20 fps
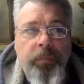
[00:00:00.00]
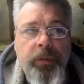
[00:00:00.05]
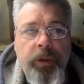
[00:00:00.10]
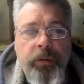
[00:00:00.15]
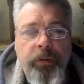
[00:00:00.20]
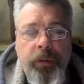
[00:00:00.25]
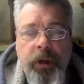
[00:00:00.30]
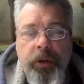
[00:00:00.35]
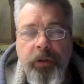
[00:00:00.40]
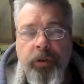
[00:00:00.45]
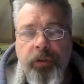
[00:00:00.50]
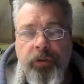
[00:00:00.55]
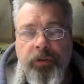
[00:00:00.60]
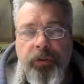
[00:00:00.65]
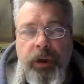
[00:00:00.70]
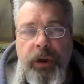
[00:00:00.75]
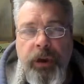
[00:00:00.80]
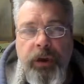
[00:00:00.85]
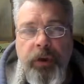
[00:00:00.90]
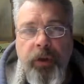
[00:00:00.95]
And then you'll
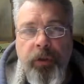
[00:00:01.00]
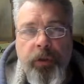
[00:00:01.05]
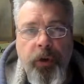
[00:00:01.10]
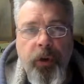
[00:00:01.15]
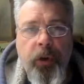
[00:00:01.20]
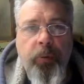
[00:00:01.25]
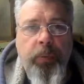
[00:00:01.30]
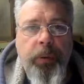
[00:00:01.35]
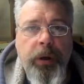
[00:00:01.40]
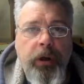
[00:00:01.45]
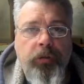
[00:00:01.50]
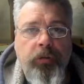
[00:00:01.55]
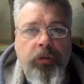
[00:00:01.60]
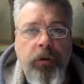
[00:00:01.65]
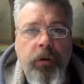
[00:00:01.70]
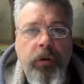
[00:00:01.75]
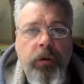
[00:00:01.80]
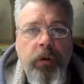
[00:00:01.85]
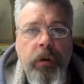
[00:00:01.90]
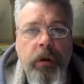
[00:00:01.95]
see in the third
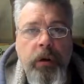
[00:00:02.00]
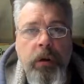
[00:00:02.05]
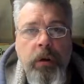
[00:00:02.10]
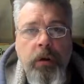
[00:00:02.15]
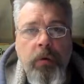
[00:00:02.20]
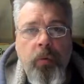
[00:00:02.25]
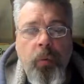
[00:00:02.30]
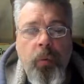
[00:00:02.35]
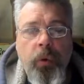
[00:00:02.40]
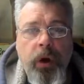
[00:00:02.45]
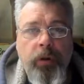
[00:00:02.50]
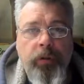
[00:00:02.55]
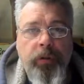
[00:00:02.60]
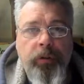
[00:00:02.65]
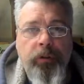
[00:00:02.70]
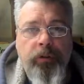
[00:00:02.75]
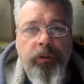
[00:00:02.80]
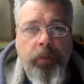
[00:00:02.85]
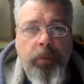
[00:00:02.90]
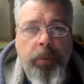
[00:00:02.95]
picture where
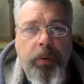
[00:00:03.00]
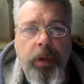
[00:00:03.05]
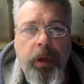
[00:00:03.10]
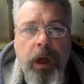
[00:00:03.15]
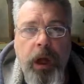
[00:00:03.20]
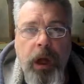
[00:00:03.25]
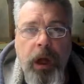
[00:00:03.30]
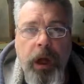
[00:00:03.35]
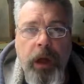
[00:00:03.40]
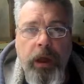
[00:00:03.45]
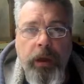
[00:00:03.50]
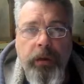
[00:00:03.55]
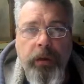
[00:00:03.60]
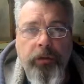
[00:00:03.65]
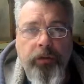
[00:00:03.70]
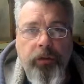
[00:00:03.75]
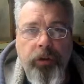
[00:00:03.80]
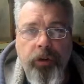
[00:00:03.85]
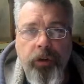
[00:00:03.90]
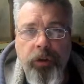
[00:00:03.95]
the supply,
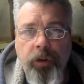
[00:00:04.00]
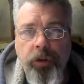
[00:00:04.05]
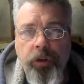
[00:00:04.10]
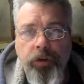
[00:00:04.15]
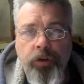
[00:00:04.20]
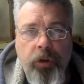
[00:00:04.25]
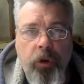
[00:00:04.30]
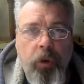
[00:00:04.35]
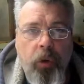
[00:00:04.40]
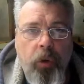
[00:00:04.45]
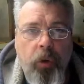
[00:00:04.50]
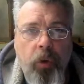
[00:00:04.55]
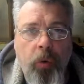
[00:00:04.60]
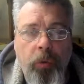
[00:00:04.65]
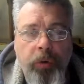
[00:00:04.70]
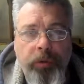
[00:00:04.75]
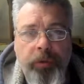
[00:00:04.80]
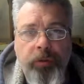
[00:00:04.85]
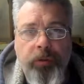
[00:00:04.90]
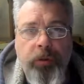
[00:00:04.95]
there's a huge hole
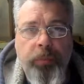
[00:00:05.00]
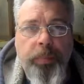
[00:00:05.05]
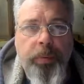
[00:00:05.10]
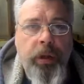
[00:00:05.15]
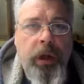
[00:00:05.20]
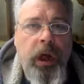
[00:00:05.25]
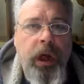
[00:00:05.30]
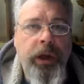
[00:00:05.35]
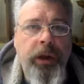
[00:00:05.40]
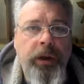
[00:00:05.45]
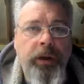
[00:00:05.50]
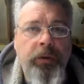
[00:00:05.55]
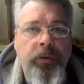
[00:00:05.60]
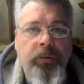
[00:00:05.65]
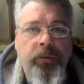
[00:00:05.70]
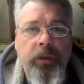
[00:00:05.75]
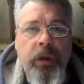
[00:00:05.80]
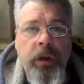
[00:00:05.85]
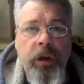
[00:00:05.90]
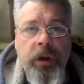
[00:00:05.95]
where the supply is